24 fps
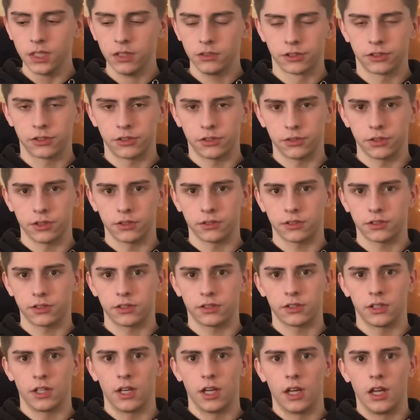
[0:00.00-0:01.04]

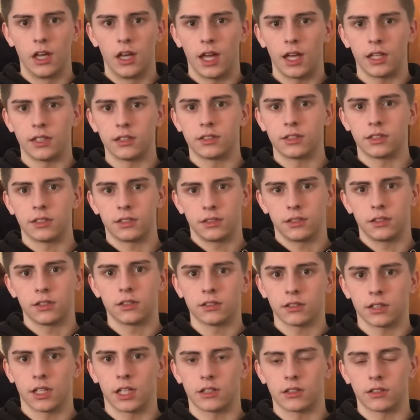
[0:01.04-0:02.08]
students, and
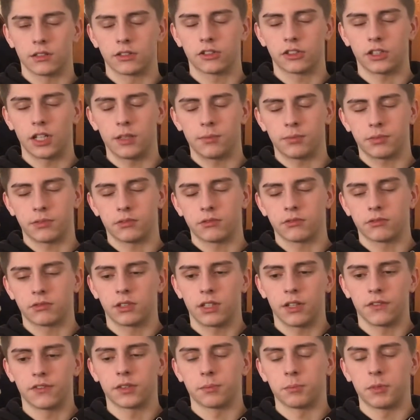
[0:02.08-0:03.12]
Snape
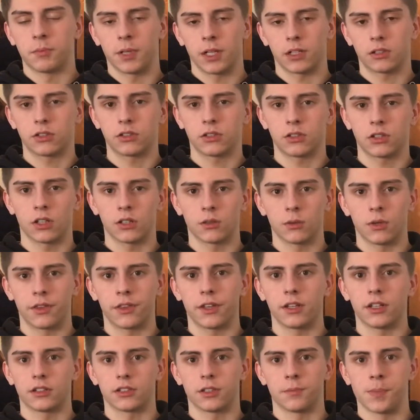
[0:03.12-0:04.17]
gives him a box to start with,
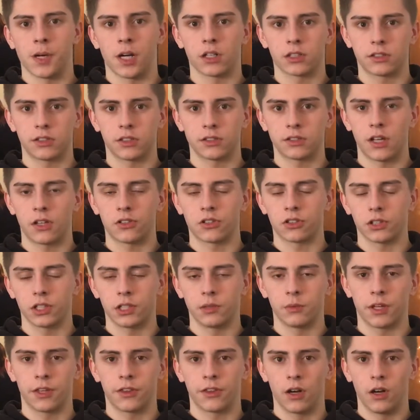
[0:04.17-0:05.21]
and it's a box essentially
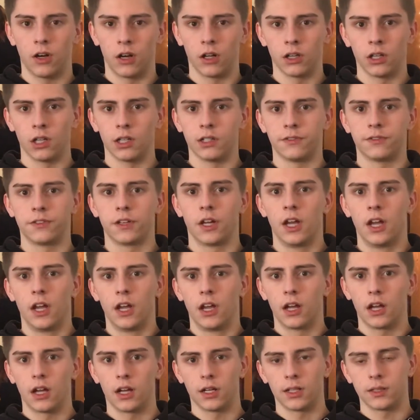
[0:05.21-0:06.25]
with all of
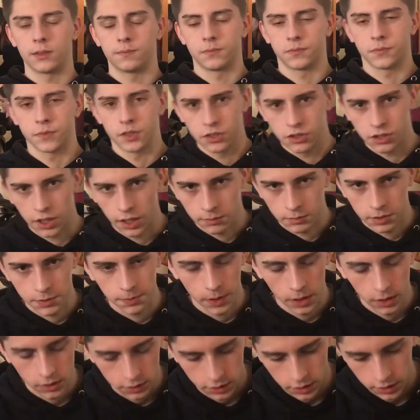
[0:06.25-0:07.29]
James
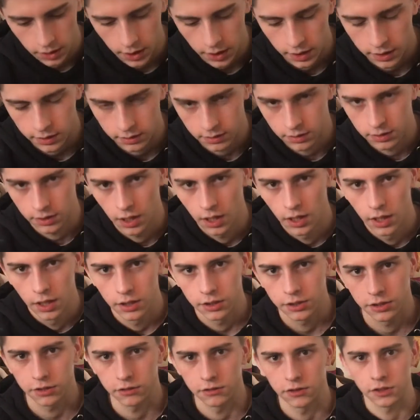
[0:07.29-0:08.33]
Potter and
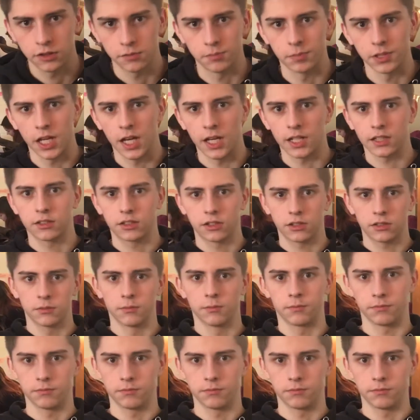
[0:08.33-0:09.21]
Sirius Black's